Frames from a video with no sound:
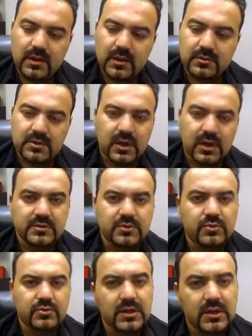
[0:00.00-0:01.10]
Kyle is a
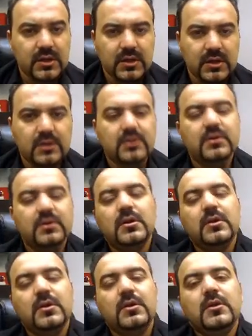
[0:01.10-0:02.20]
really,
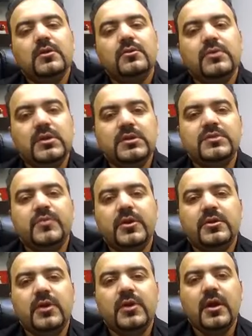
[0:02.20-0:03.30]
really
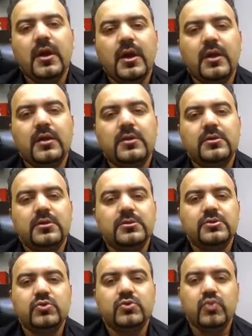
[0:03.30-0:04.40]
smart guy. I encourage
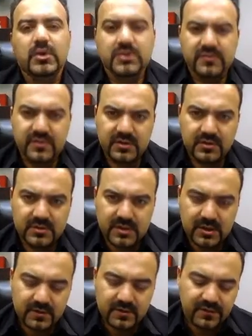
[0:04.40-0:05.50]
you to watch his videos
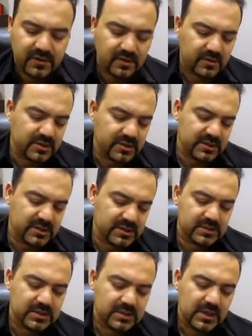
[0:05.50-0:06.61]
and follow what he
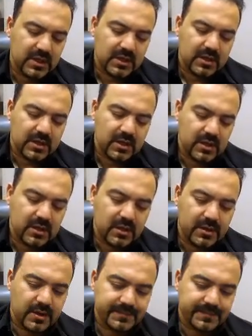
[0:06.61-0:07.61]
says. And